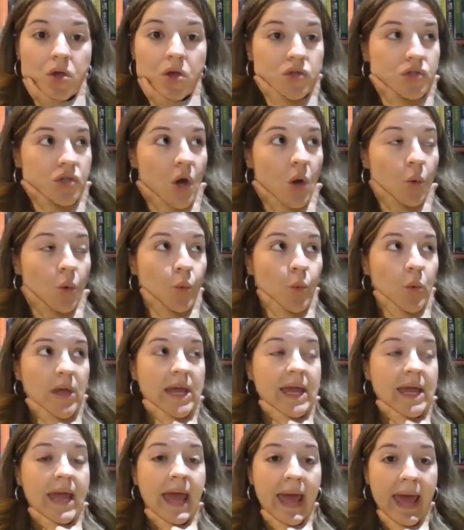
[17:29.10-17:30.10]
So
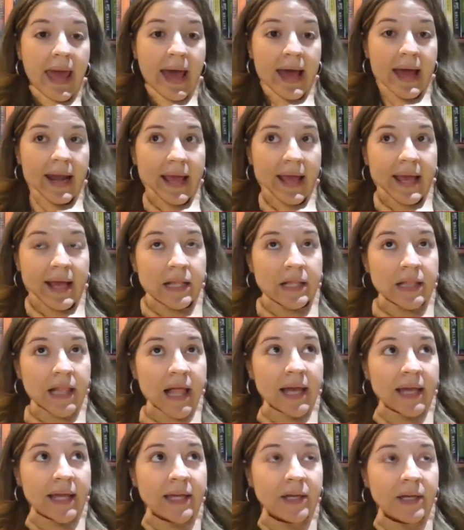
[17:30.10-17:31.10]
we had a
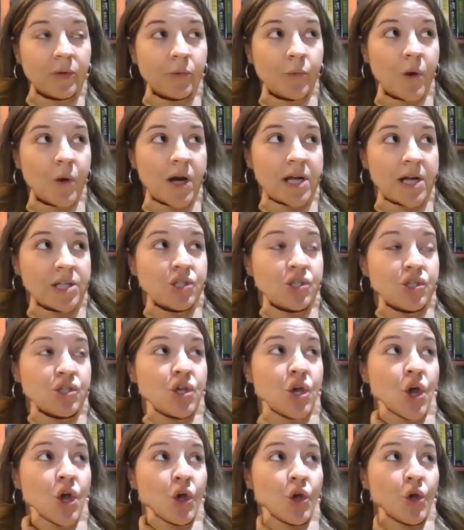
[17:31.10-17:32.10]
client
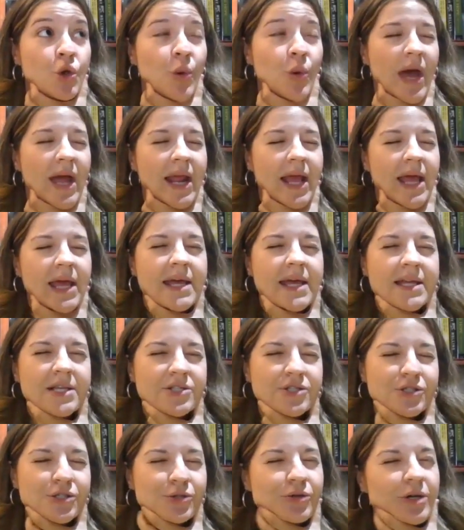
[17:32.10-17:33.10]
once who had a
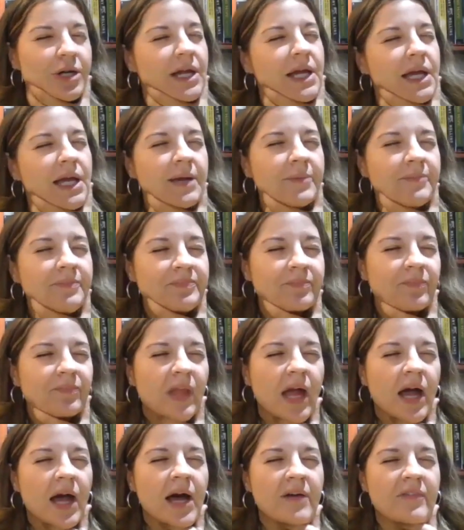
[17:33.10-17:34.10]
history
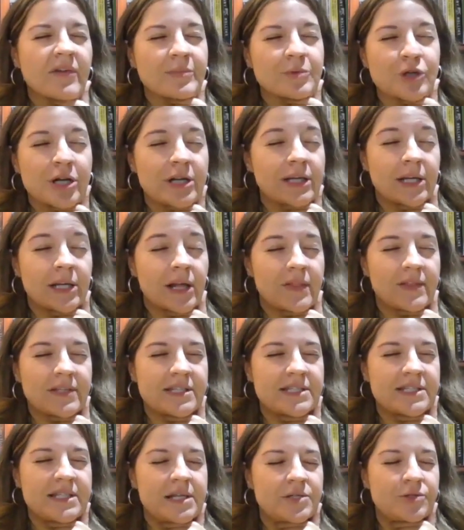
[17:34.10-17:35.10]
of, I'm trying to get all
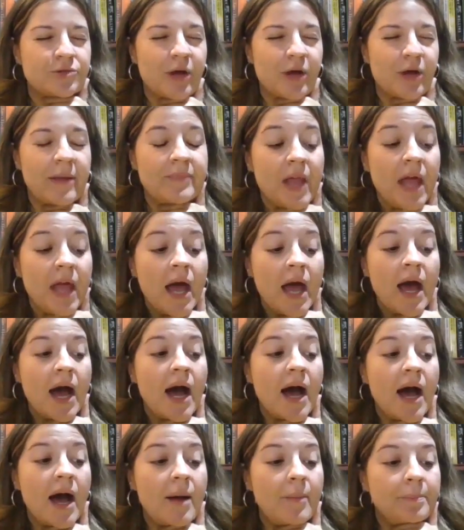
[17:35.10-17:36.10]
the details right,
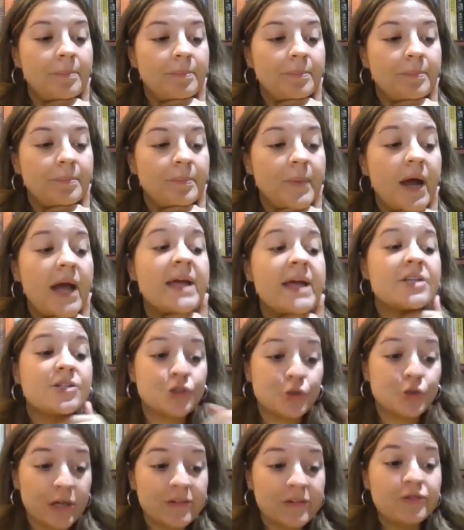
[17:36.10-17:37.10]
a
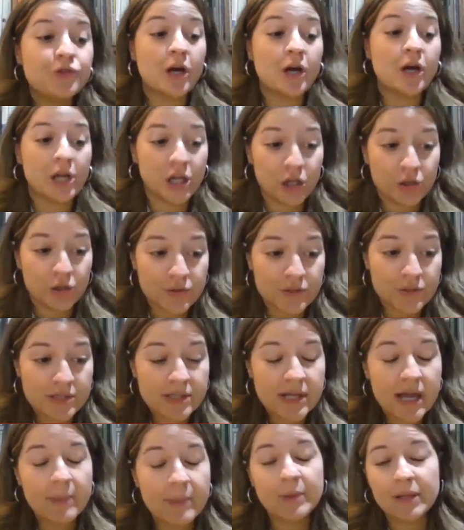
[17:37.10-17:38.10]
history of drug
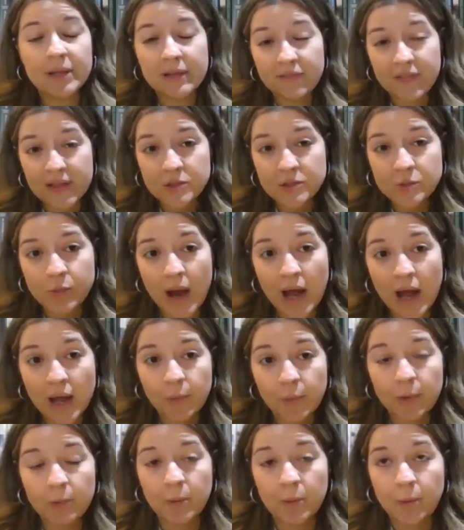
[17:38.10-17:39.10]
use. I believe that's
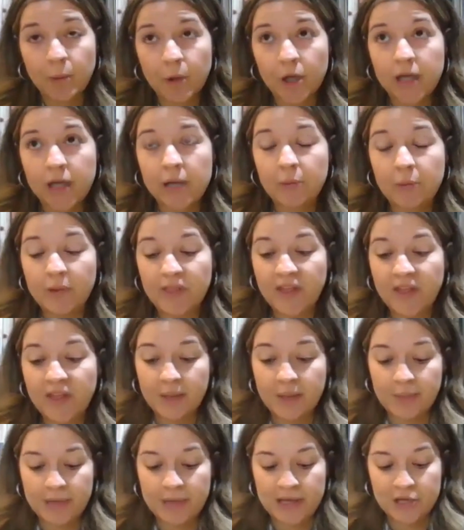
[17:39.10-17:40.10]
why we were working with
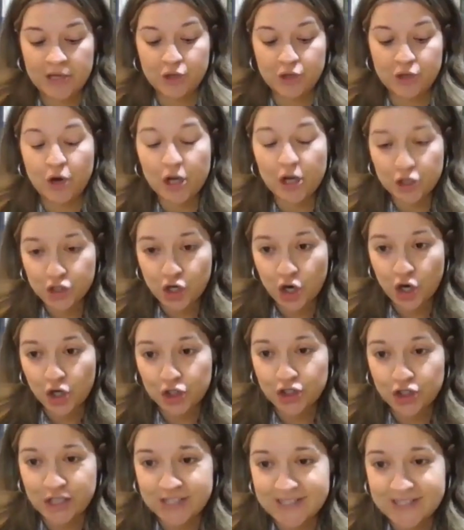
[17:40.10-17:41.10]
him. He had drug
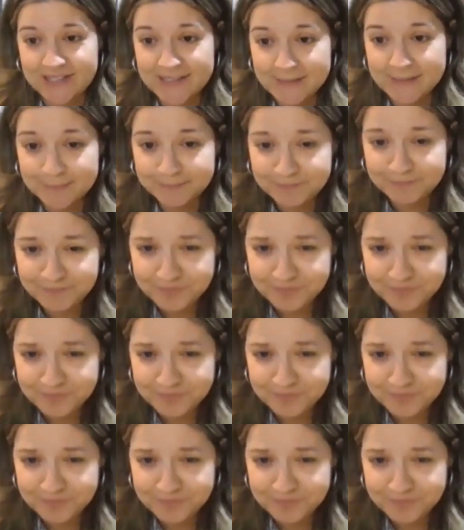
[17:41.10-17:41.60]
charges.